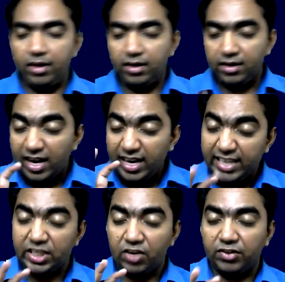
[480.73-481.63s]

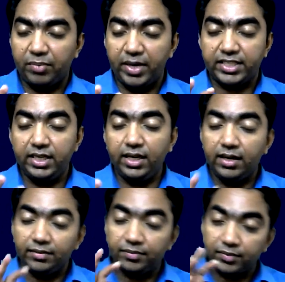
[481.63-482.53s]
condition of the patient,
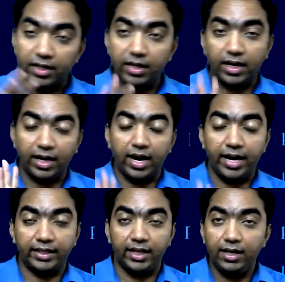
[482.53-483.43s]
regarding
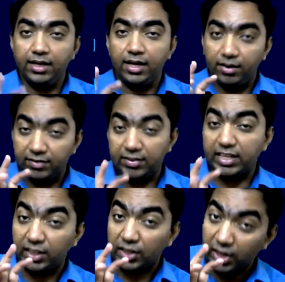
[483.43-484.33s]
the
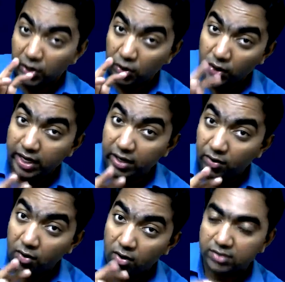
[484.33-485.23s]
curative
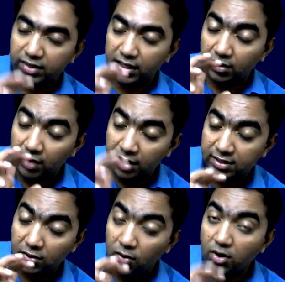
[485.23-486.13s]
goals, what is the
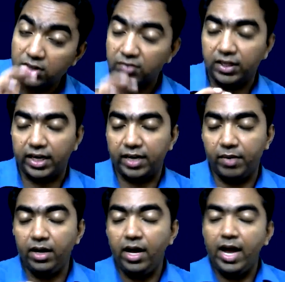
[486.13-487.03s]
goals of the
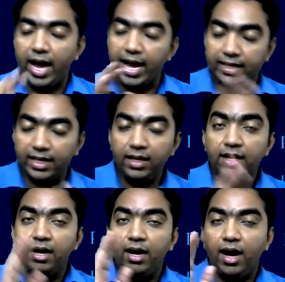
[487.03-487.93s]
treatment and the
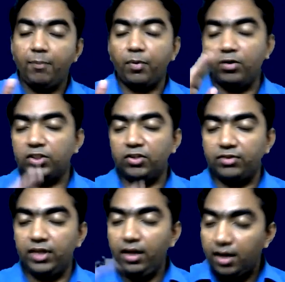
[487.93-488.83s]
approach of
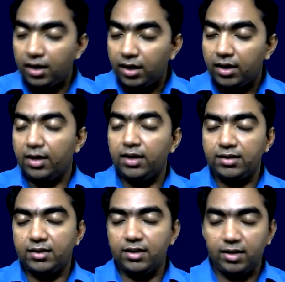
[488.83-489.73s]
the
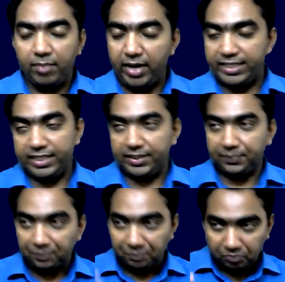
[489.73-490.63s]
patient.
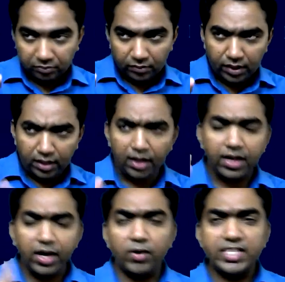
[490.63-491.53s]

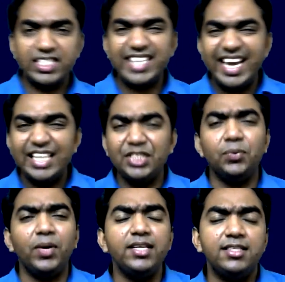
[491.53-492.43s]
Now the
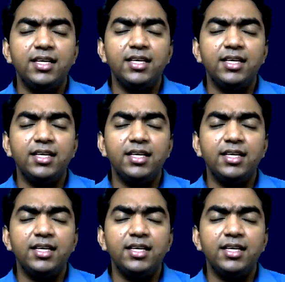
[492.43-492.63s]
stage-wise